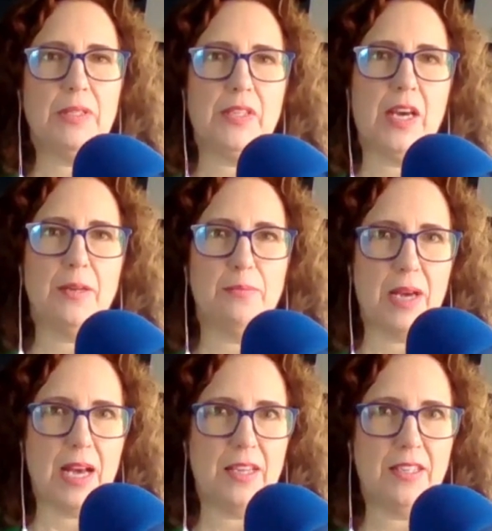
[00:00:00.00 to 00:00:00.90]
sad,
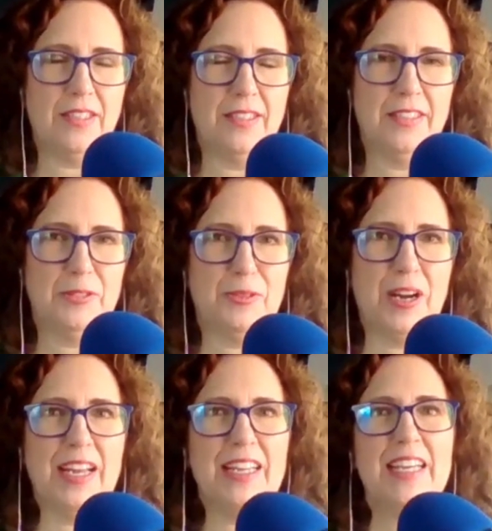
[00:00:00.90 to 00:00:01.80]
mad,
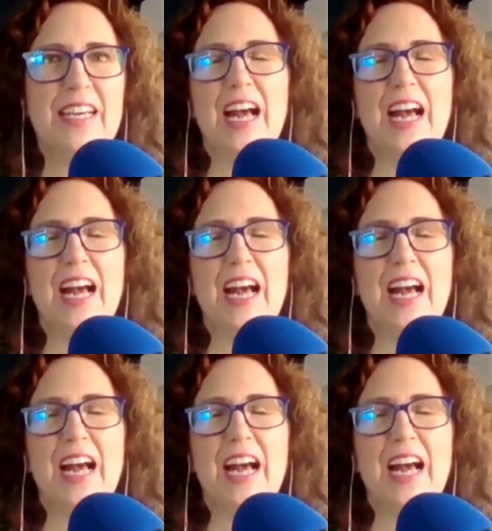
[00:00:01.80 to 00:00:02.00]
right?